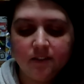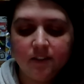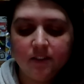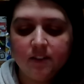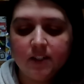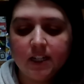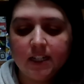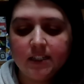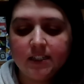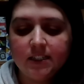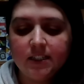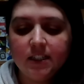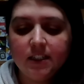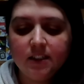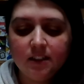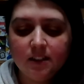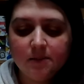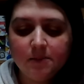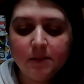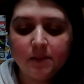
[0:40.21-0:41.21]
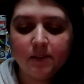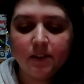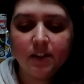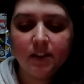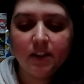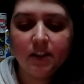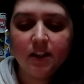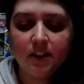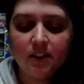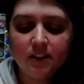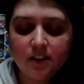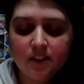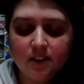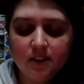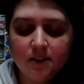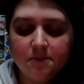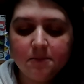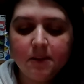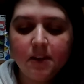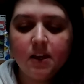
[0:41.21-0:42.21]
you guys seen them and what you think of
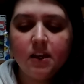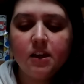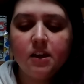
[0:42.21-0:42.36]
them.